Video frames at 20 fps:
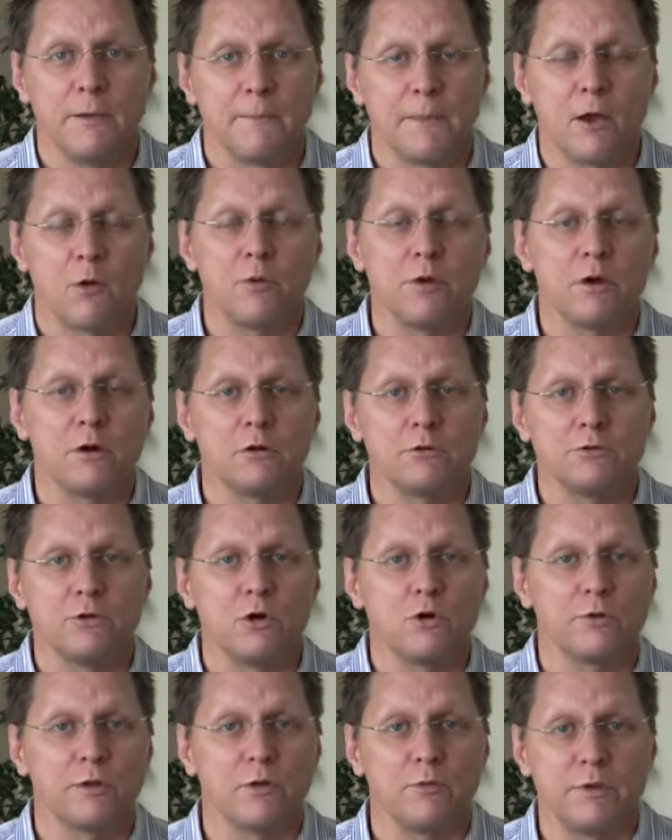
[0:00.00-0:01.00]
Now, we all
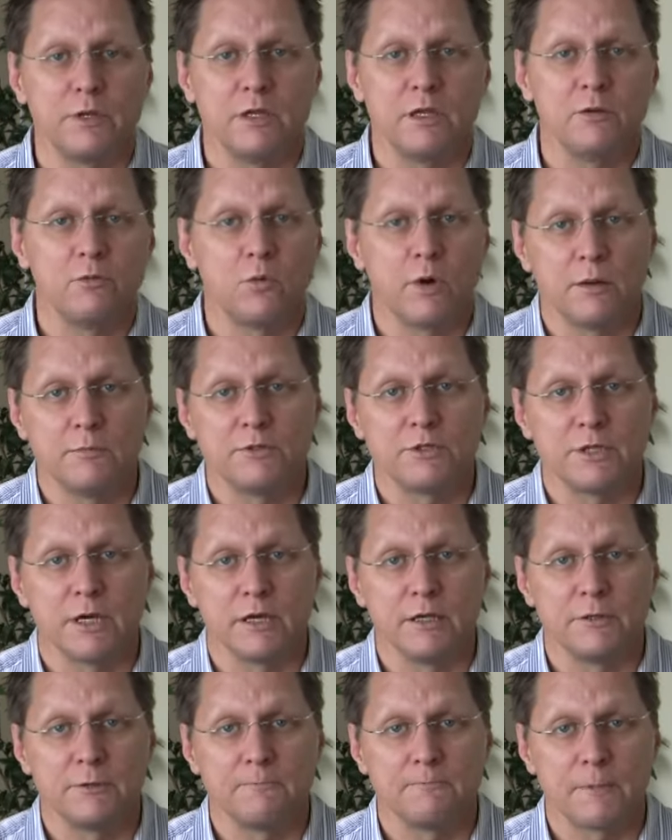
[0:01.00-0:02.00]
know that we need a
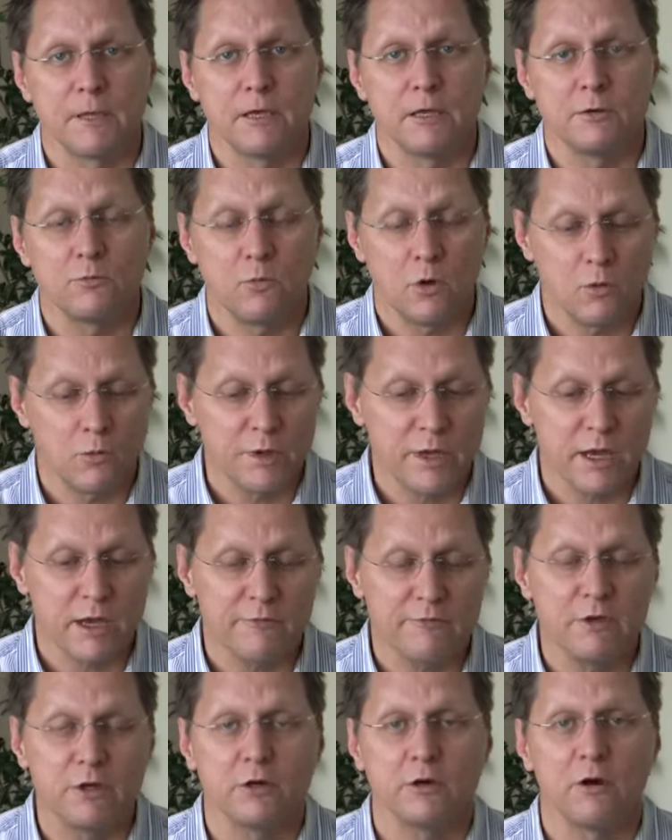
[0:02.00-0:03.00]
website, and what we
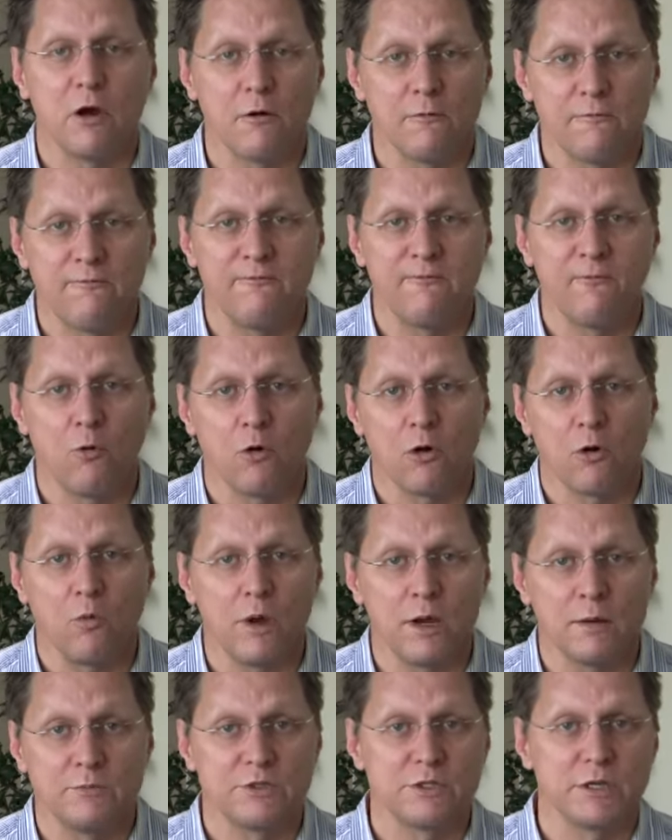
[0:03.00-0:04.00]
have here are 4
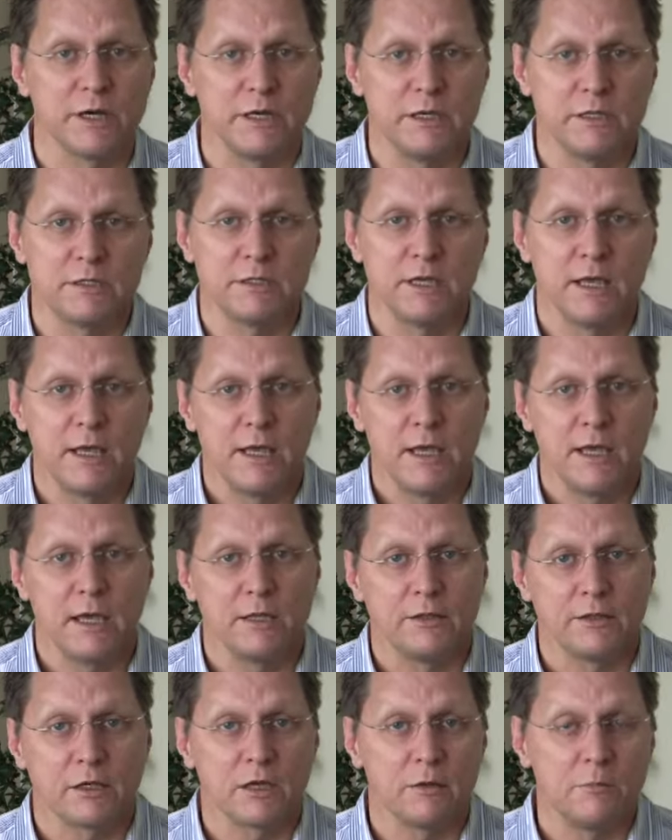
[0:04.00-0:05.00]
websites,
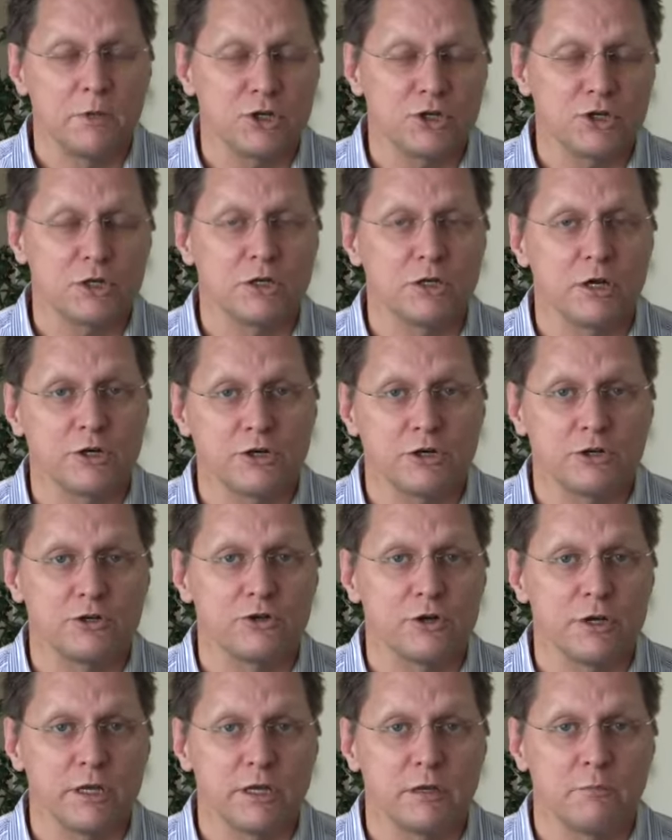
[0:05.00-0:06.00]
and the Commission Gusher
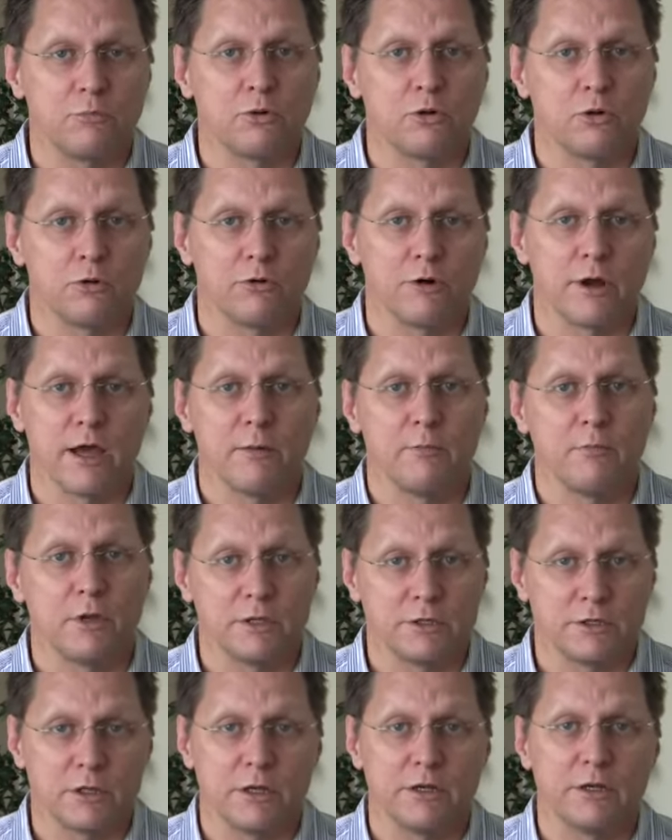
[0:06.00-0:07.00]
training program
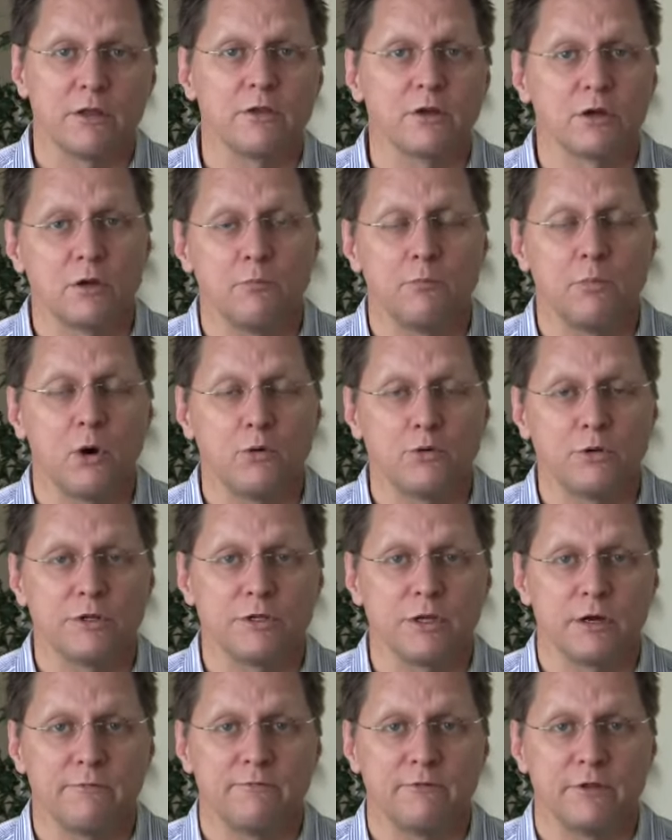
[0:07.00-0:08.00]
is another
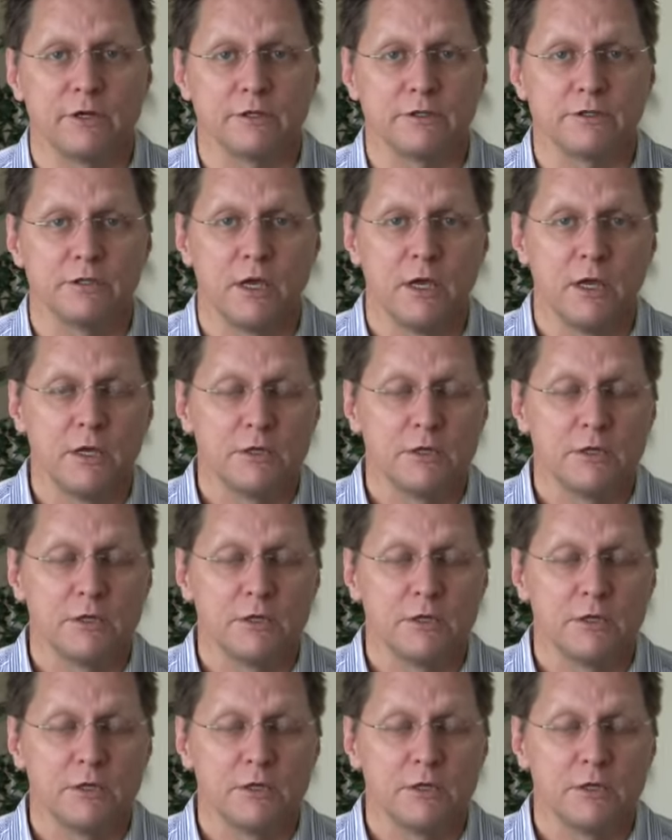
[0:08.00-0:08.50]
component of this.